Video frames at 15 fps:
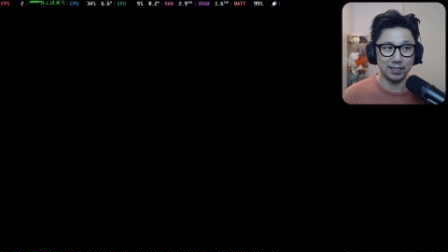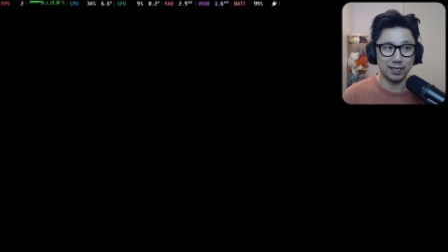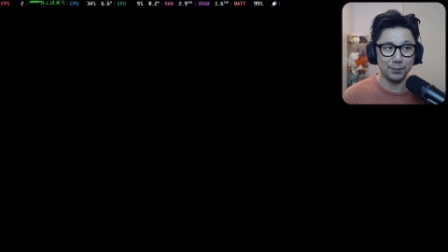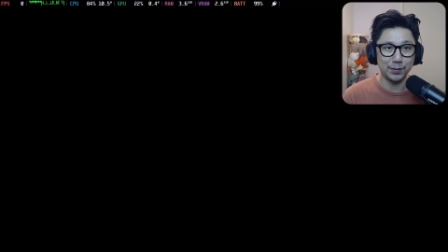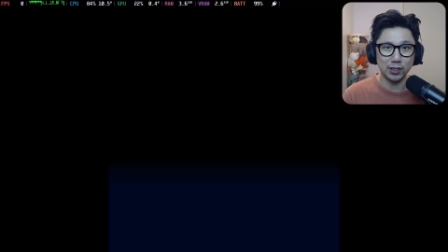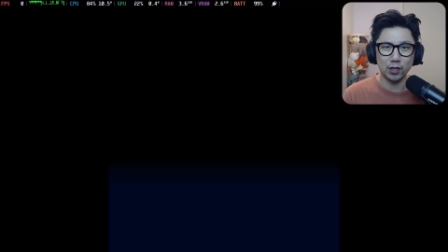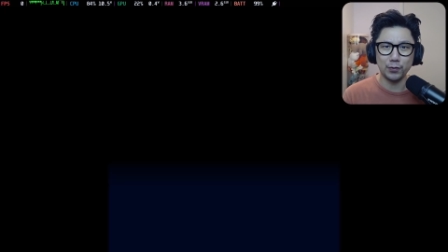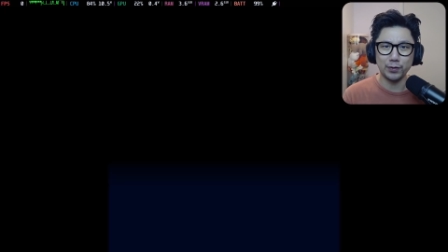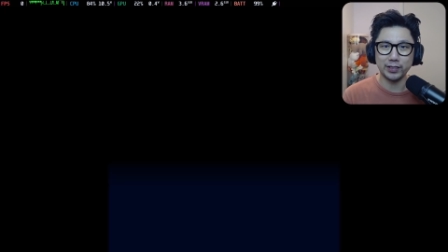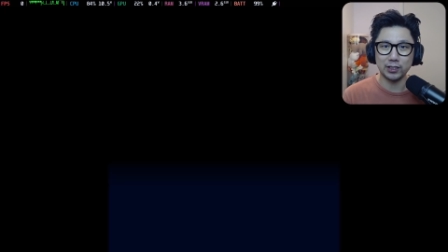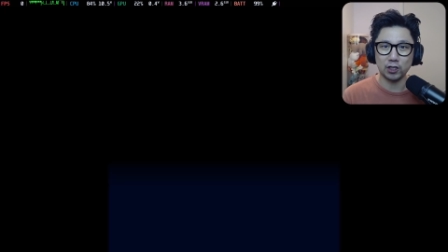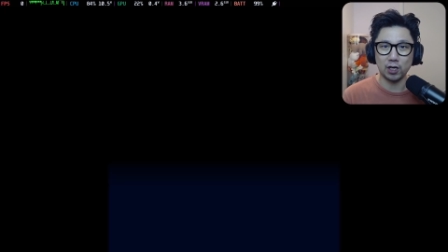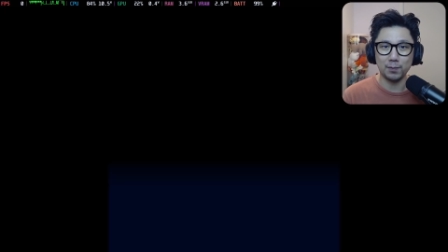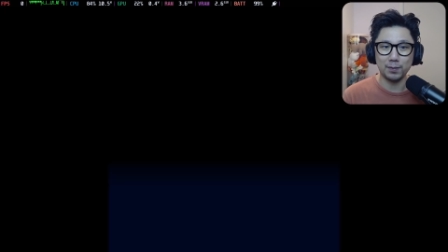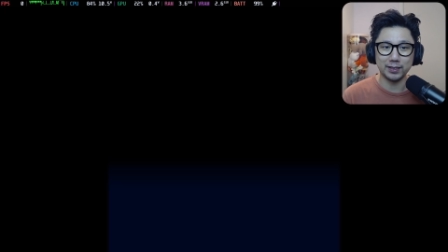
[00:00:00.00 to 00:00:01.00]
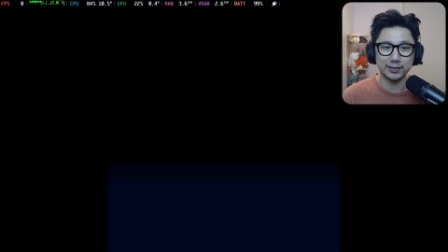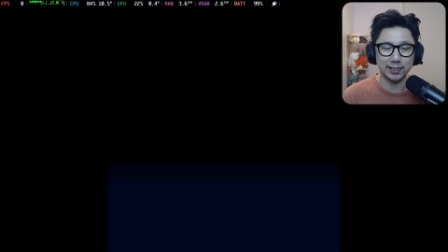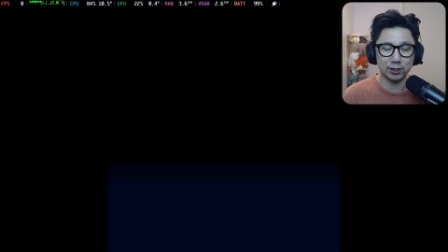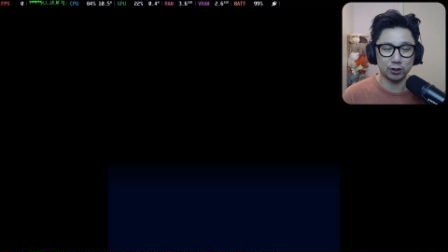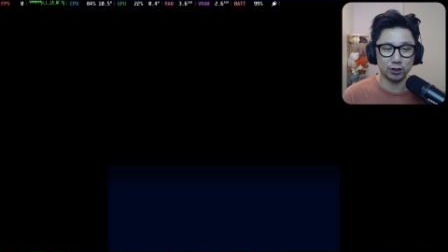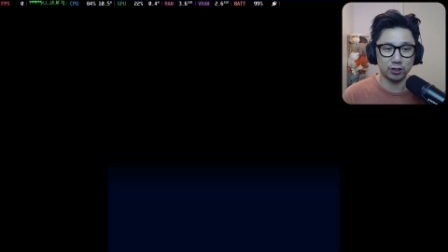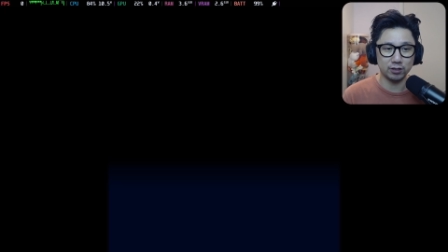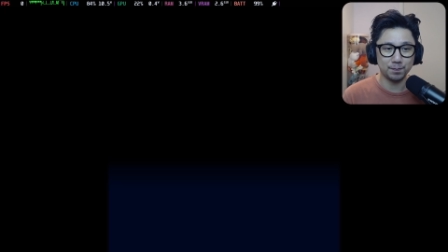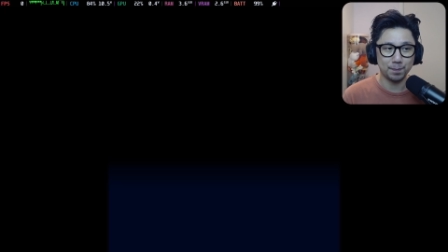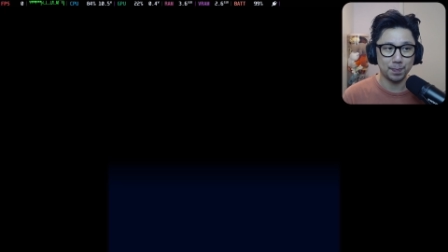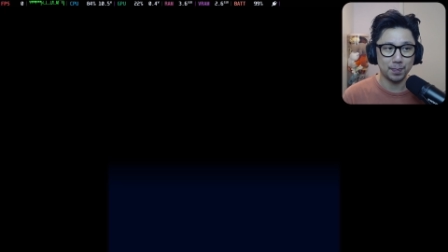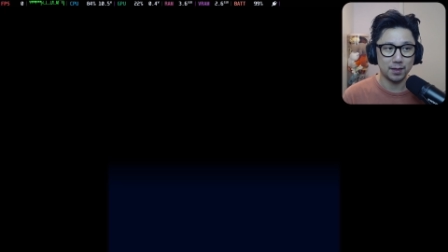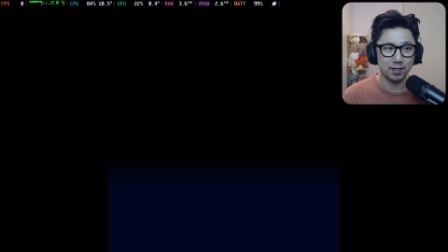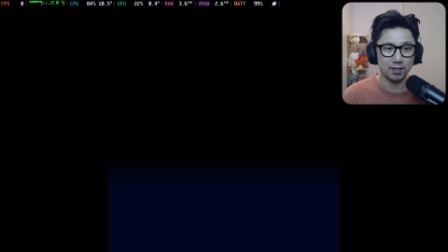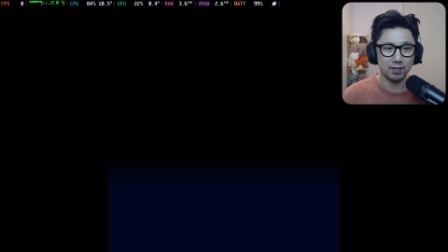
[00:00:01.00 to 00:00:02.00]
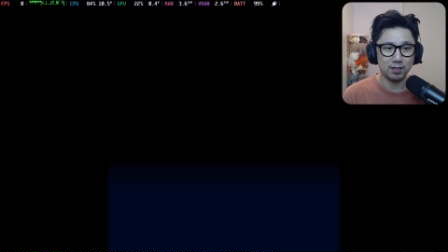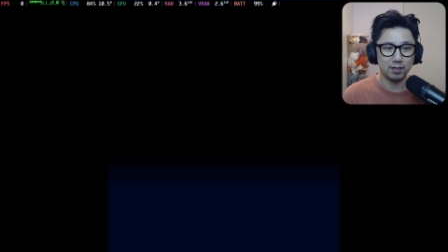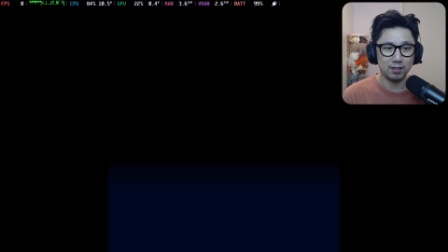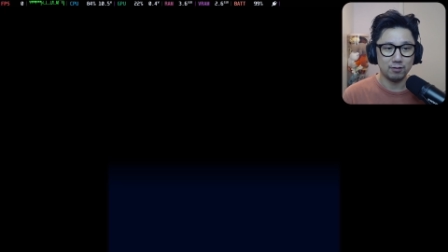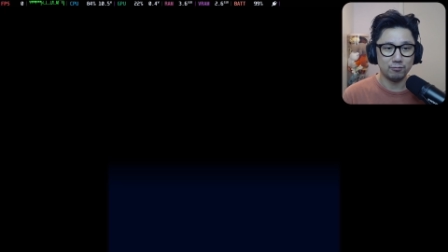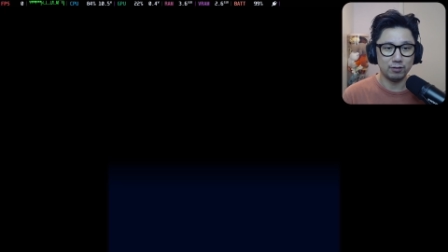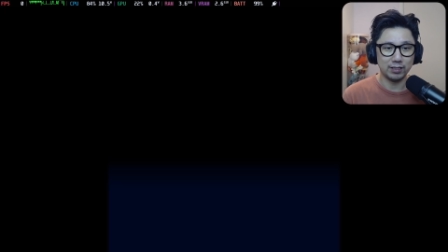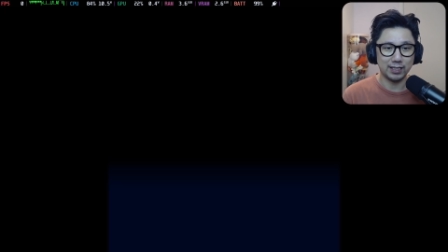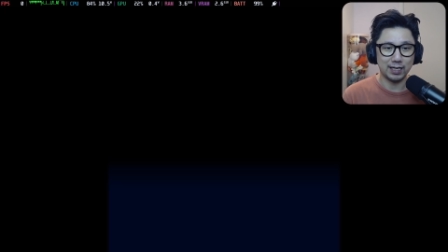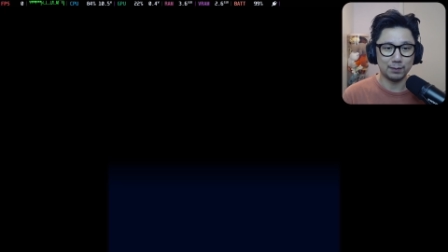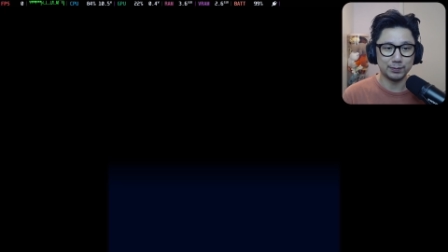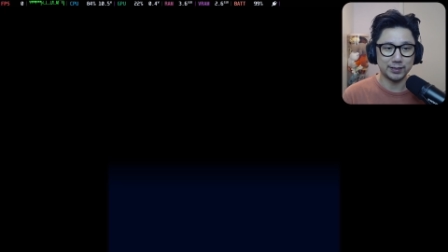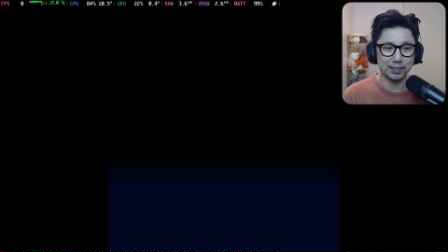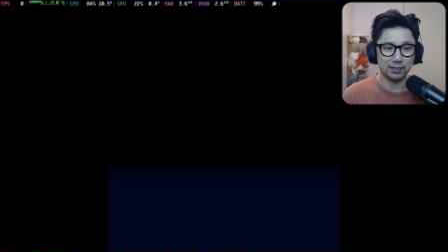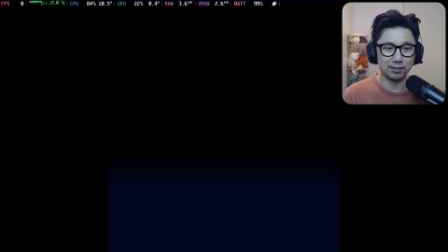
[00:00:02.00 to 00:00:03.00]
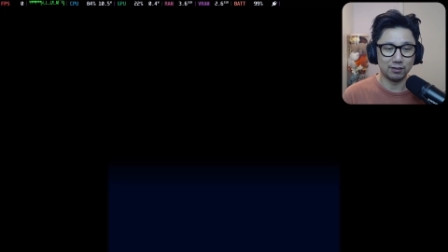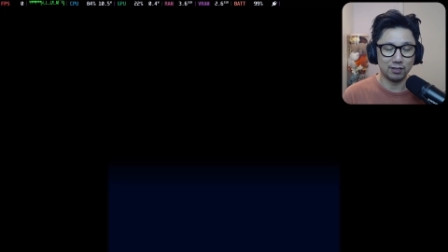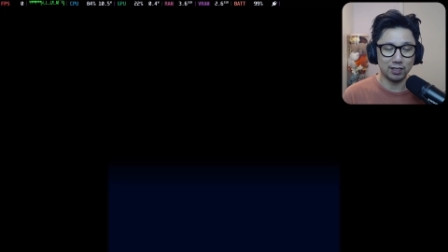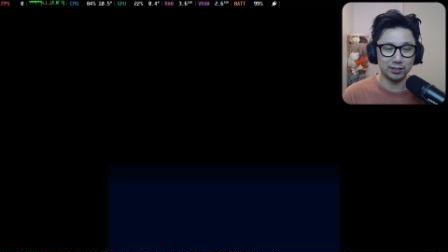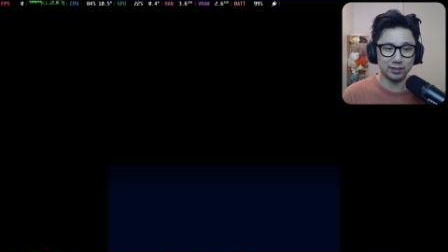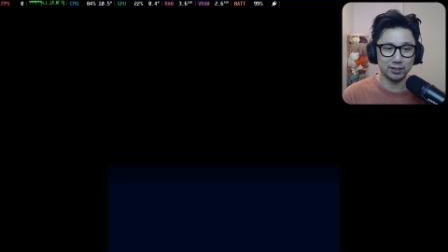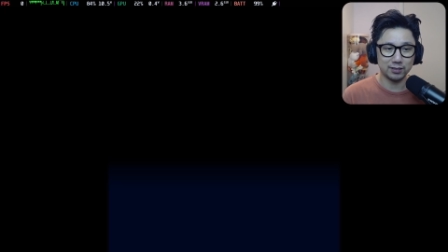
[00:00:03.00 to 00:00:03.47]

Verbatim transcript: let me know in the comment section. Really helps out a lot.